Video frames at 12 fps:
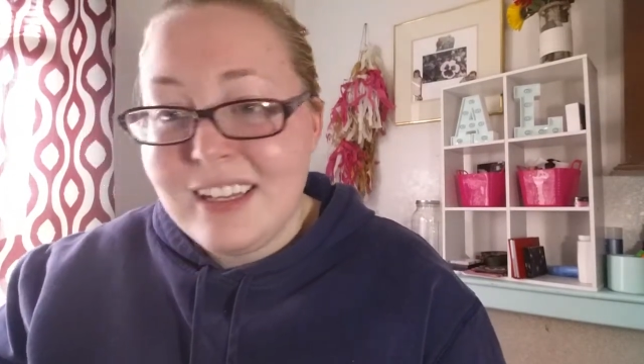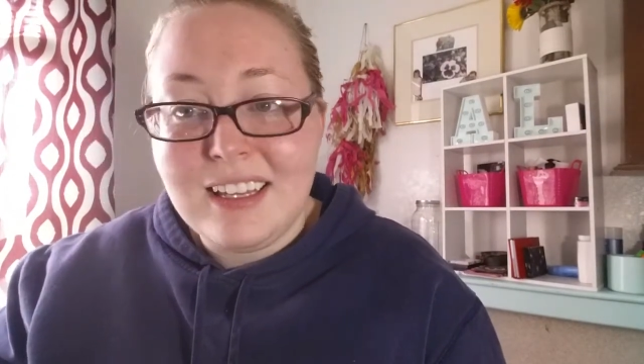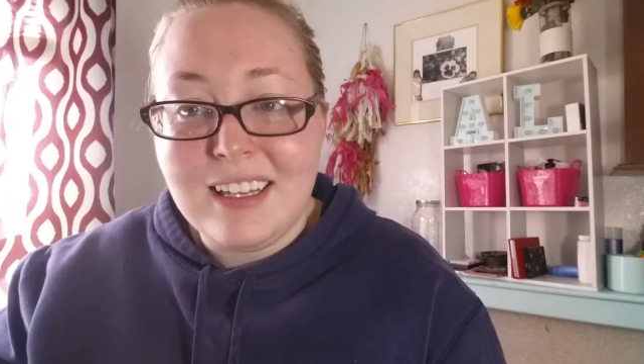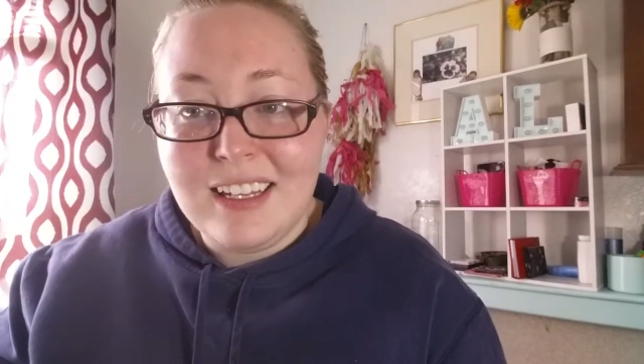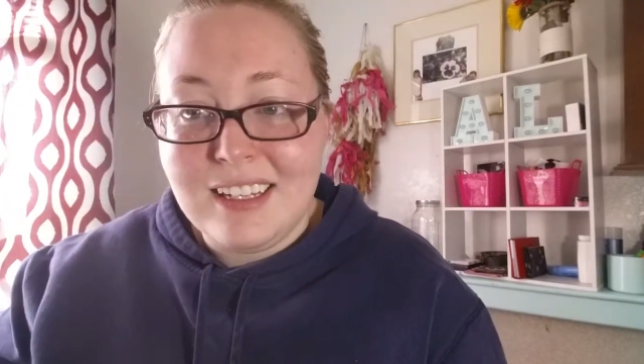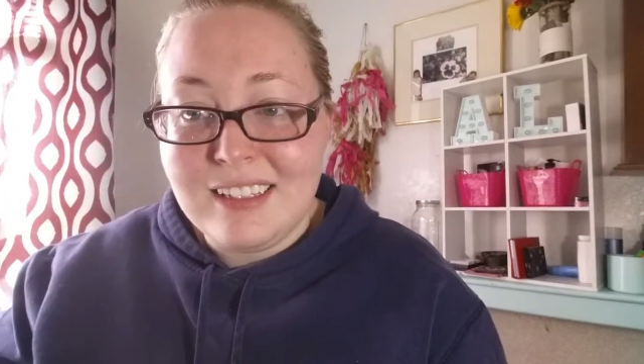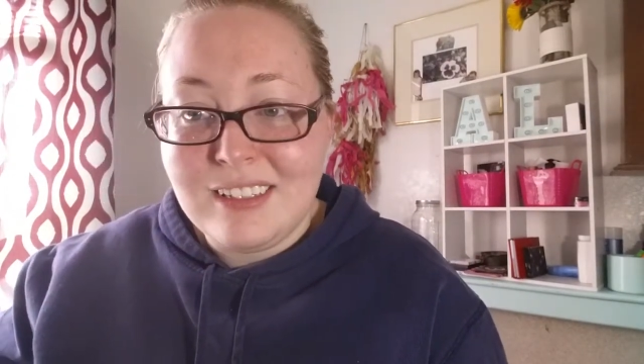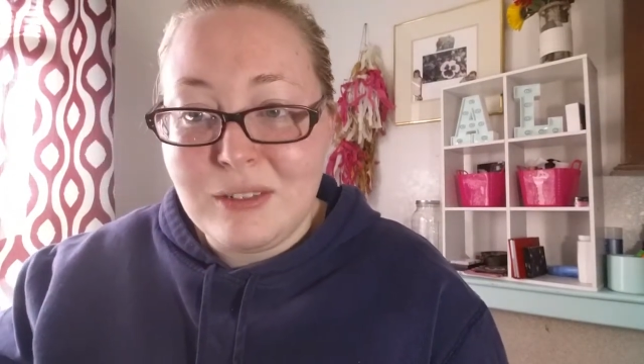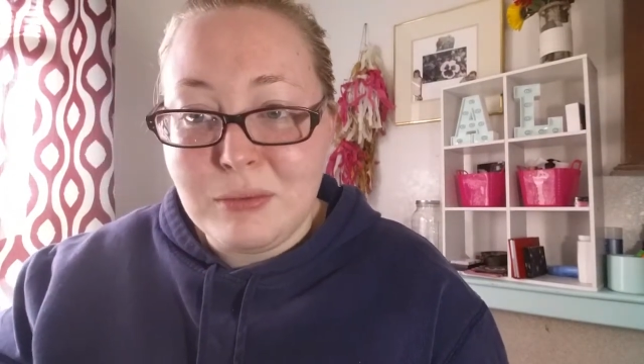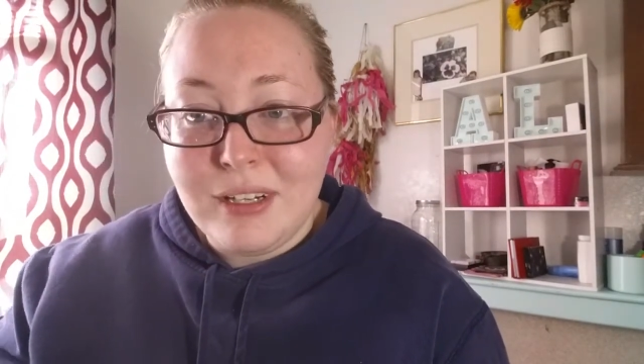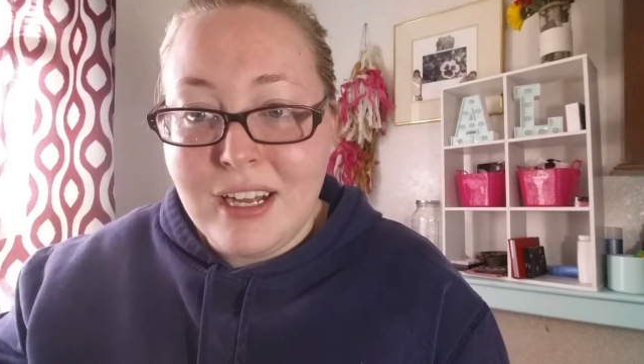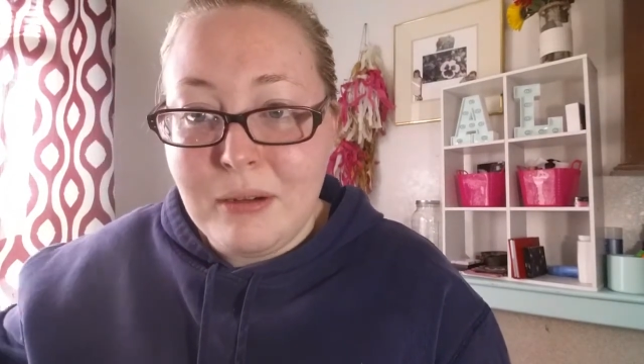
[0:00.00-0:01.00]
get like
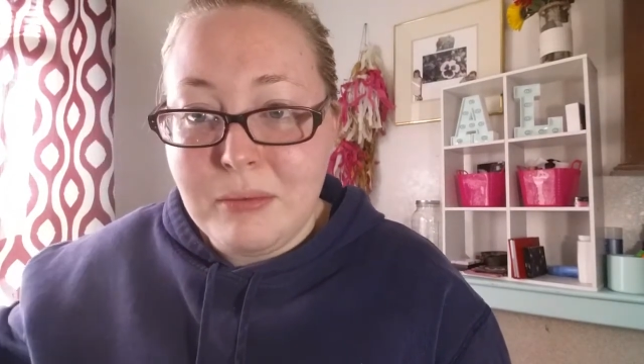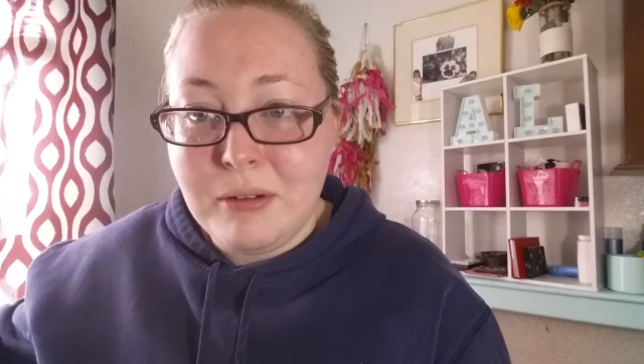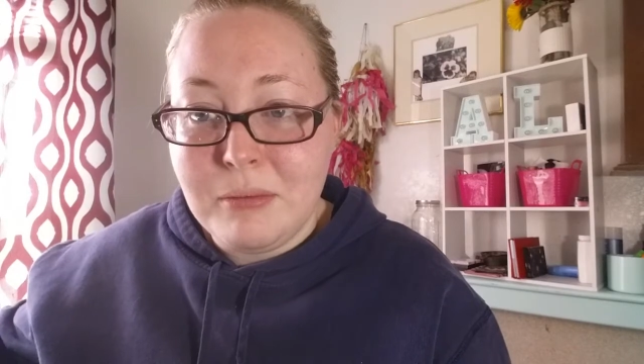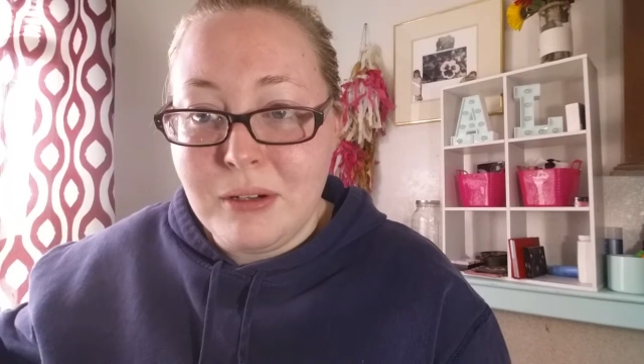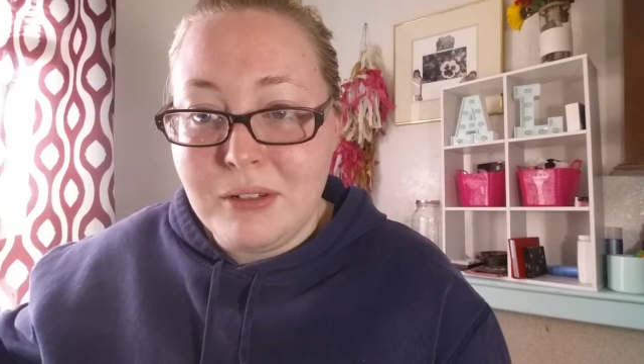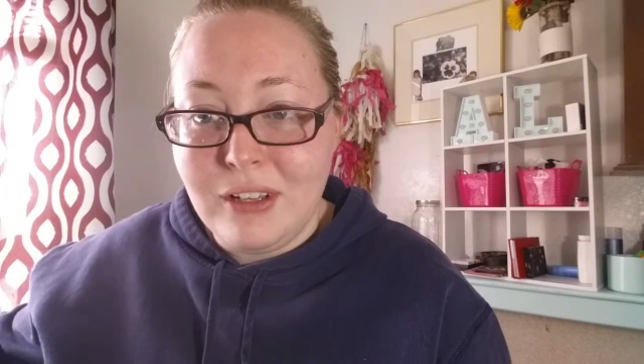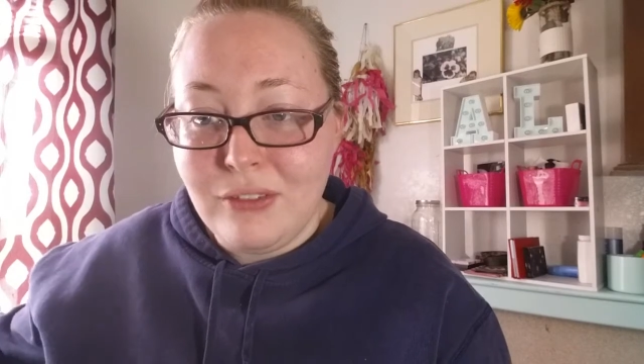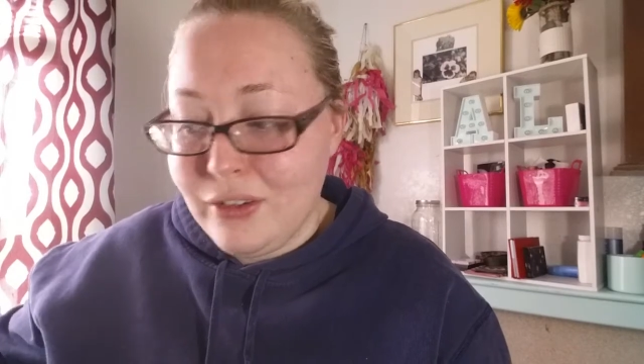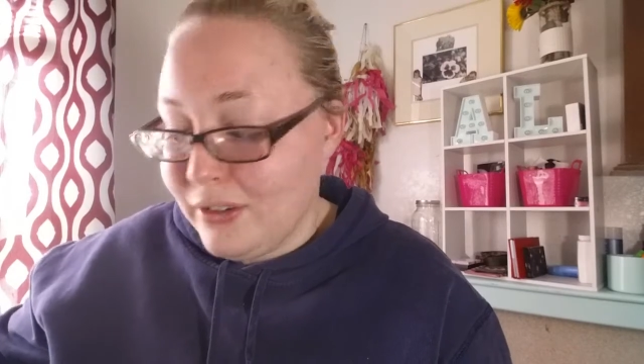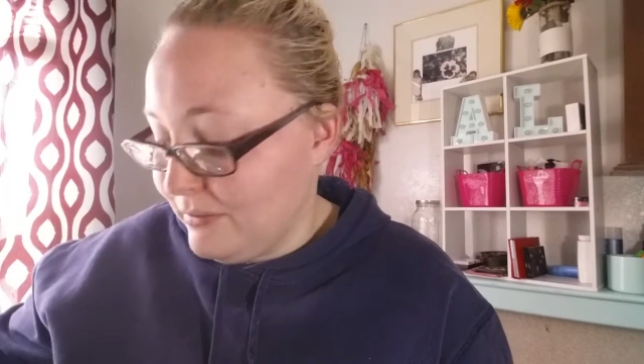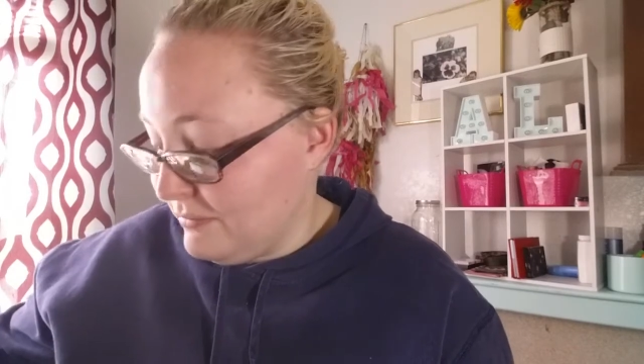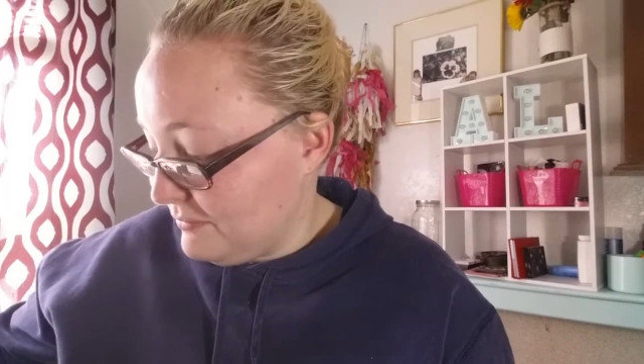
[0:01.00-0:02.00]
super happy about
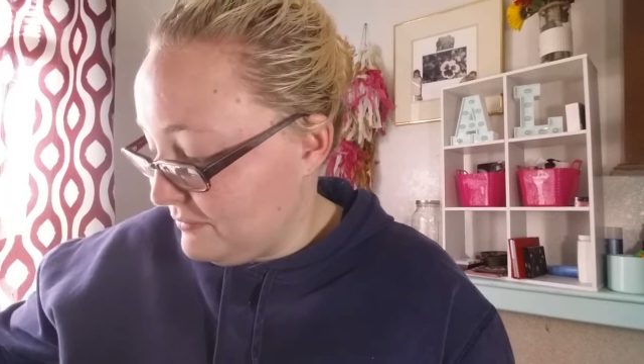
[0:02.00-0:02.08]
nothing?